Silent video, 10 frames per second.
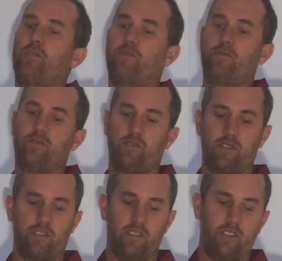off,
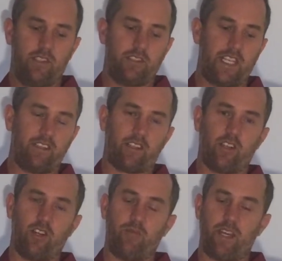take the
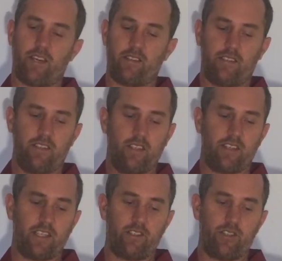globe out,
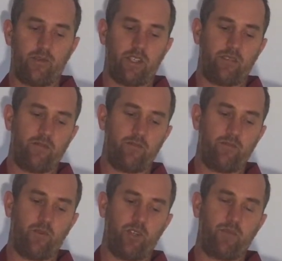get a new one,
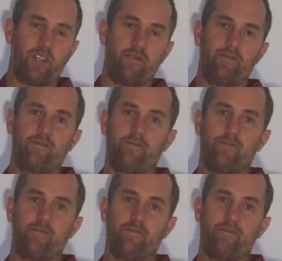put him in,